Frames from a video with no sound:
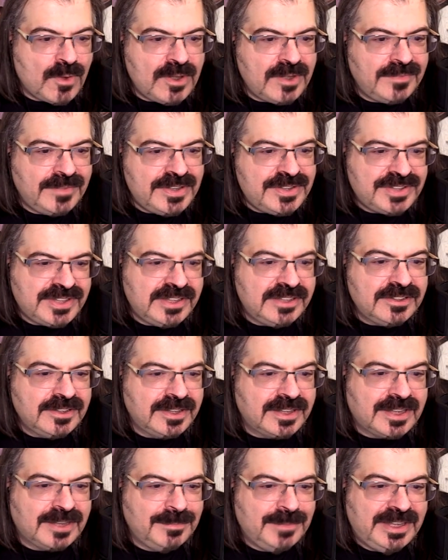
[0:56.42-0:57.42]
all of us here
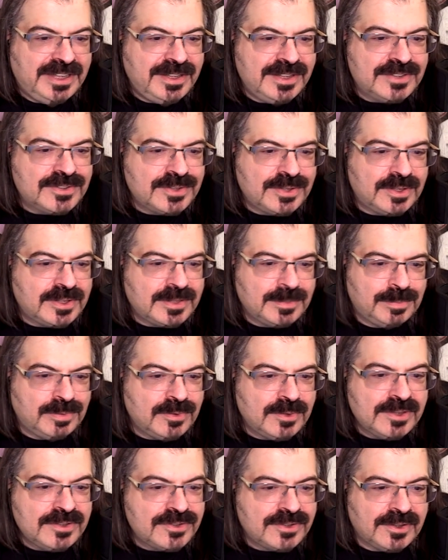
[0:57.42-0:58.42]
at Comedians Talk to
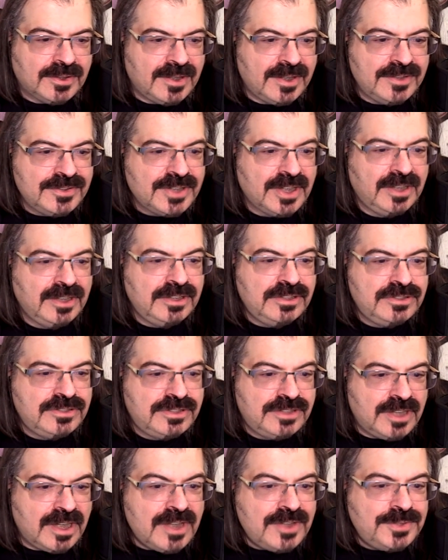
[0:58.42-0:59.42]
Porn Stars,
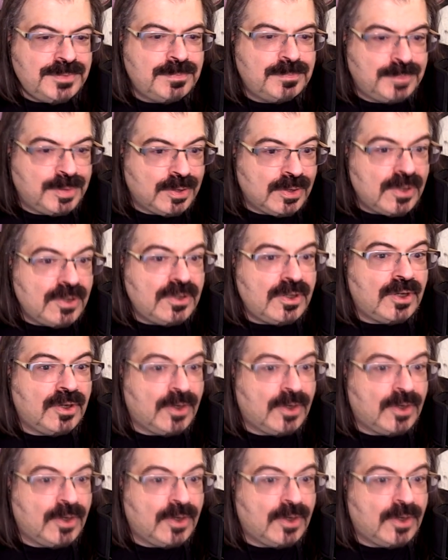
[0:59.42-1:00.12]
just pull